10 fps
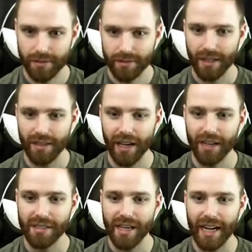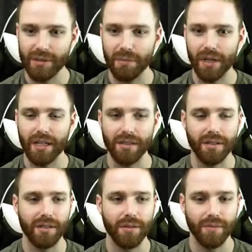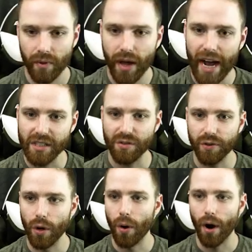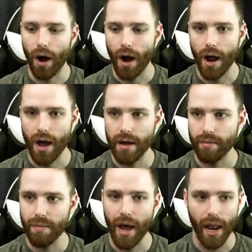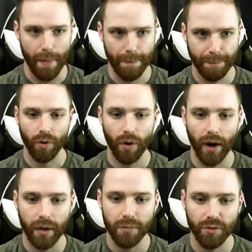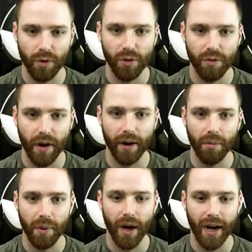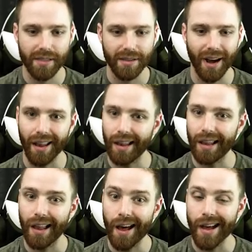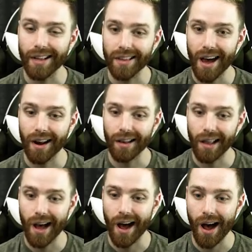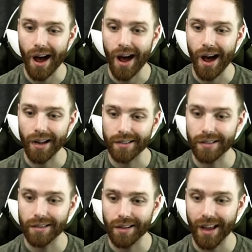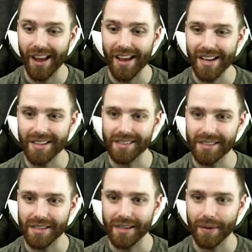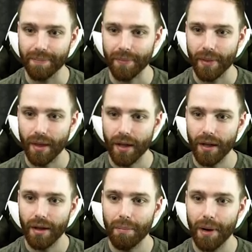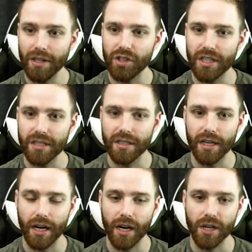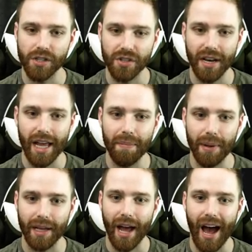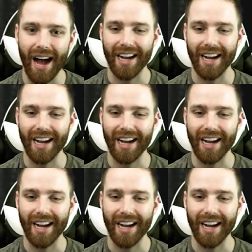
Like the all stats, please. Last floor, we made it. Four items before the final boss. I like that a lot. Hey, sissy. Punchy Tears and Ipecac.